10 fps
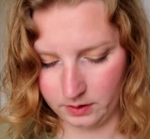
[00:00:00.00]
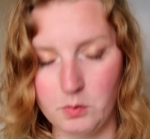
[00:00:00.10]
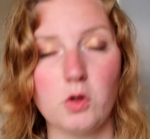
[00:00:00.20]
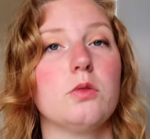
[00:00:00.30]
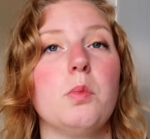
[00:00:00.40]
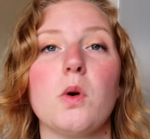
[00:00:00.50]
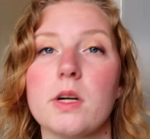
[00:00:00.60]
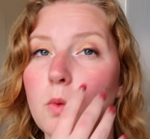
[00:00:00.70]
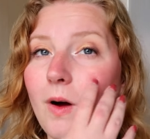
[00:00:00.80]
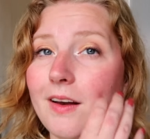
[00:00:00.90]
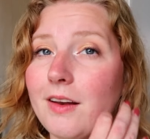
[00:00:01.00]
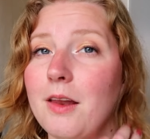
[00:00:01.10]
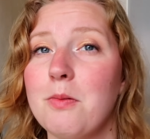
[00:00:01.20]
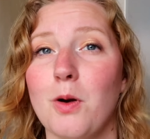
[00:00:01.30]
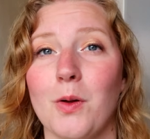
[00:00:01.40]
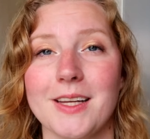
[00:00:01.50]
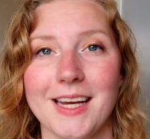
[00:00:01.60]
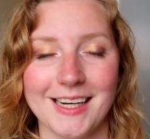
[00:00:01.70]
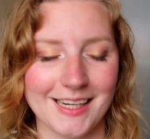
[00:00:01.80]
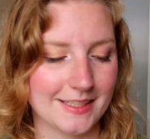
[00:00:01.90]
The most boring one that I'm rolling
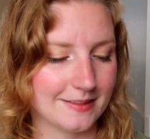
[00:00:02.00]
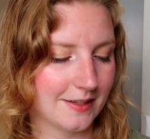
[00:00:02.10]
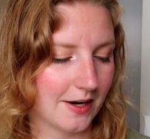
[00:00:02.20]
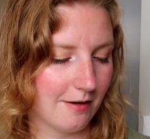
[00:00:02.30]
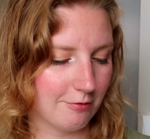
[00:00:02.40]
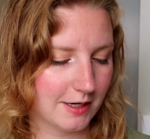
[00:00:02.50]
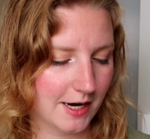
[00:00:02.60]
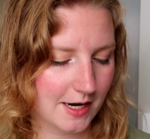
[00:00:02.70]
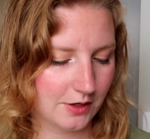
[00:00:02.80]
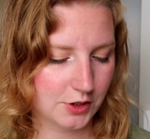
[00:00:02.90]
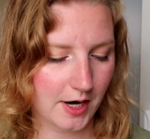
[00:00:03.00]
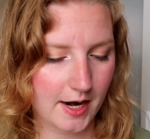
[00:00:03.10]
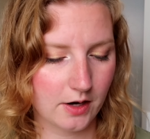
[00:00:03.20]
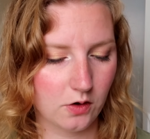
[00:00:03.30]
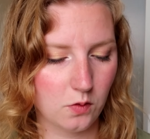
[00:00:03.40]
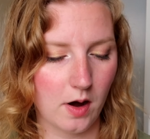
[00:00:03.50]
in is An Everyday Shadow.